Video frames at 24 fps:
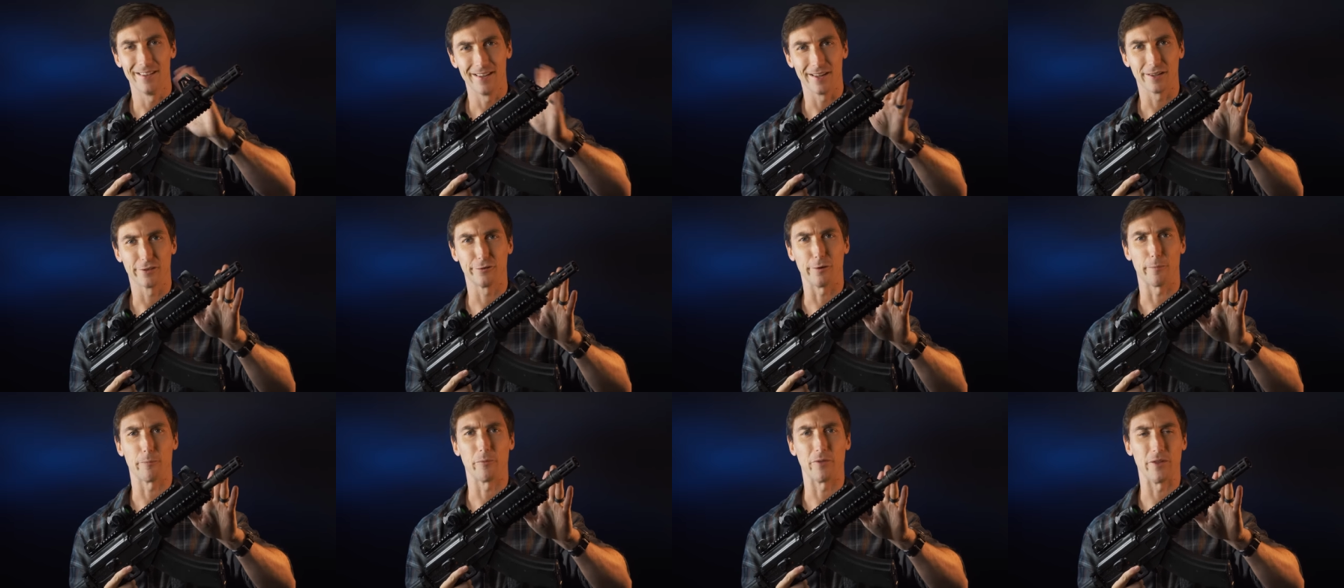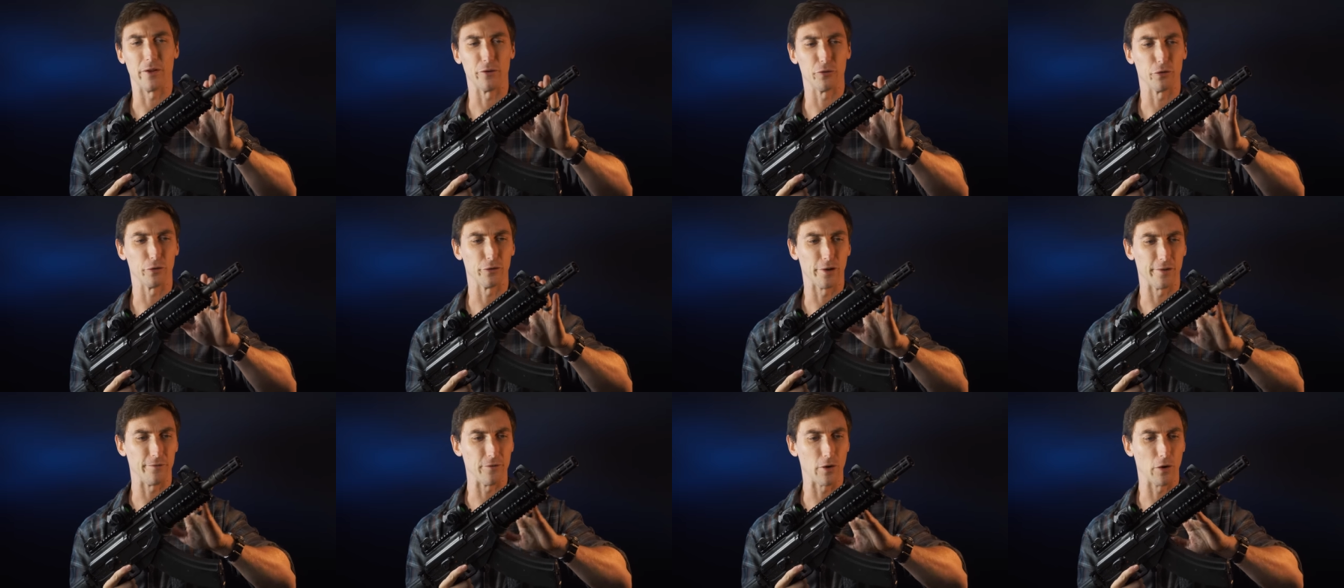except for the
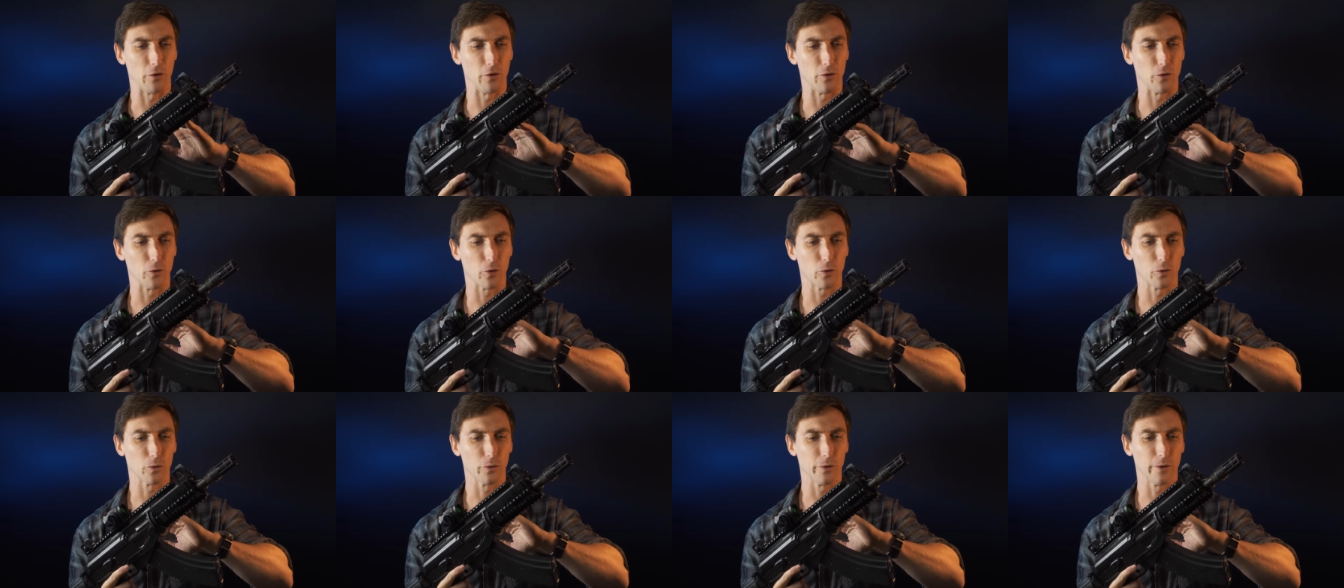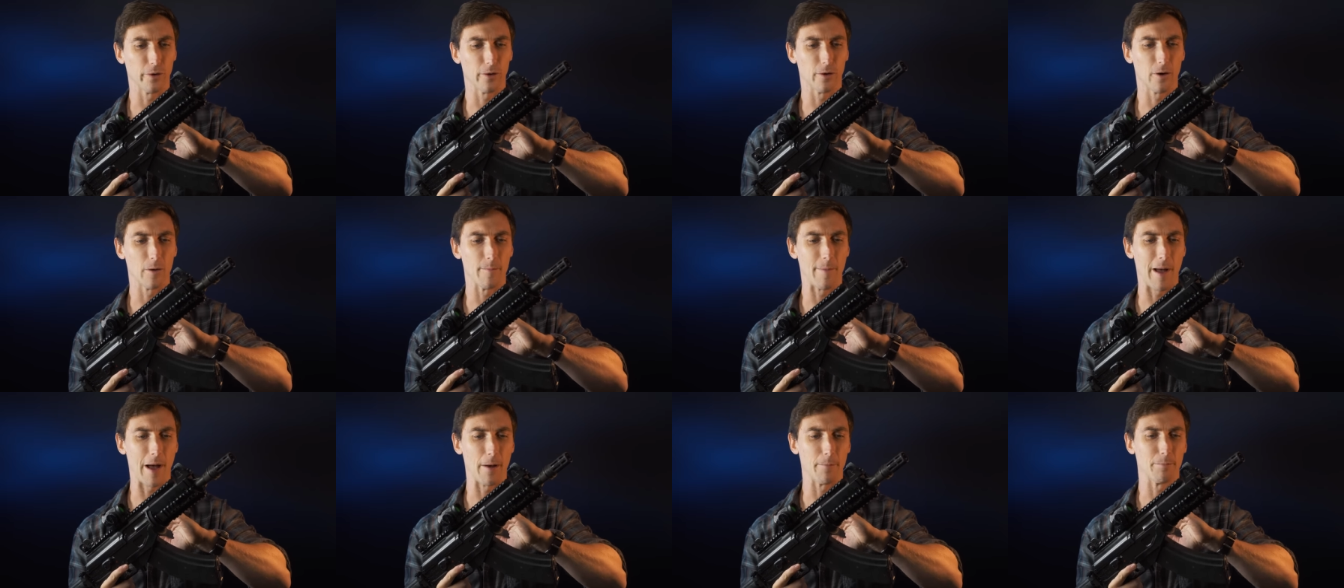issues I've noted earlier
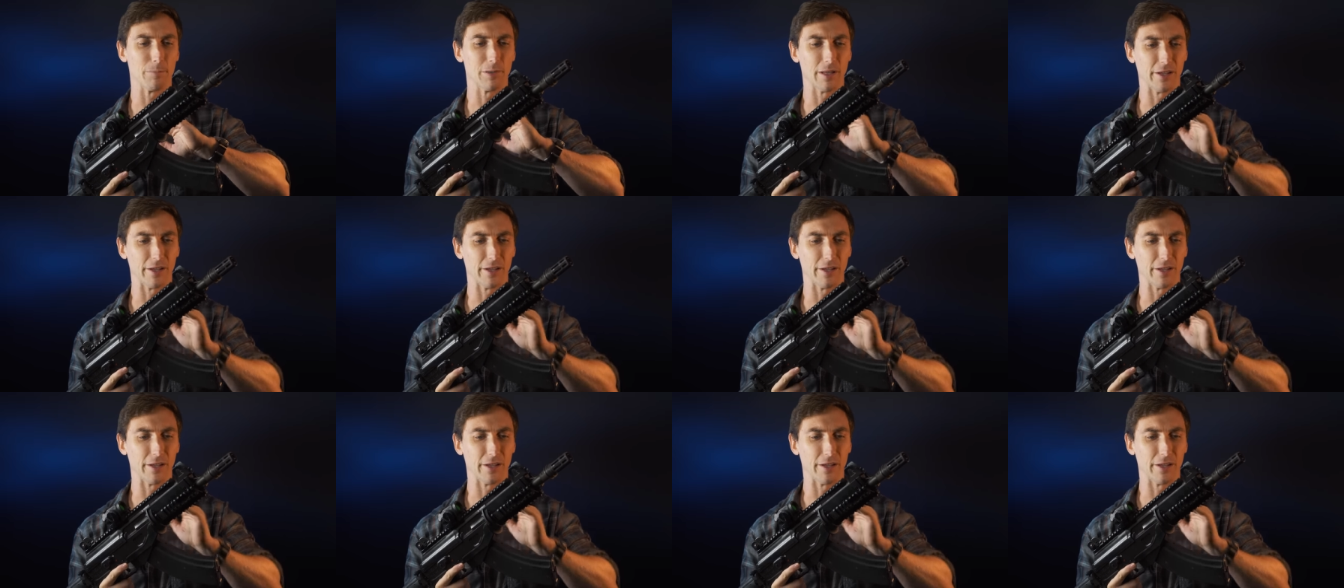about